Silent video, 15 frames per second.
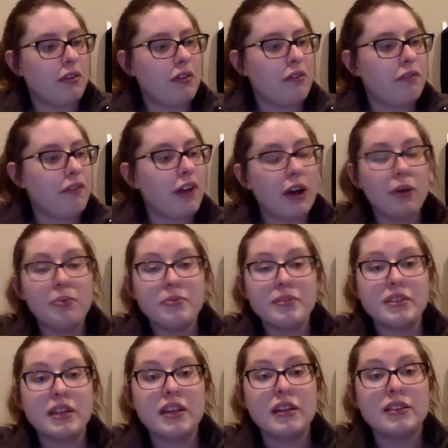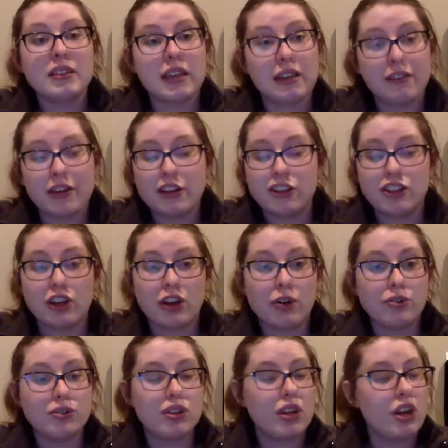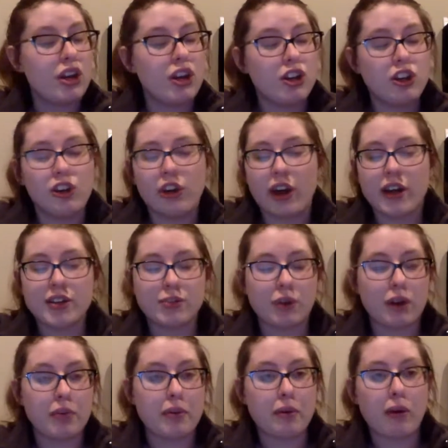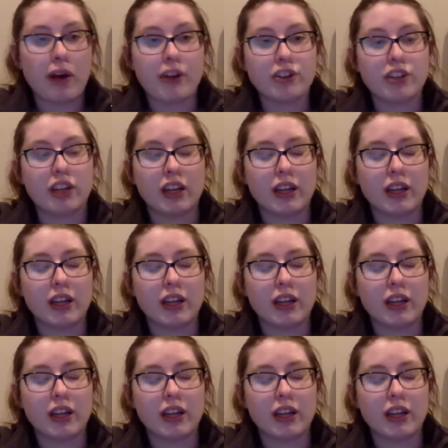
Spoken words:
films, TV shows you guys want to be watching.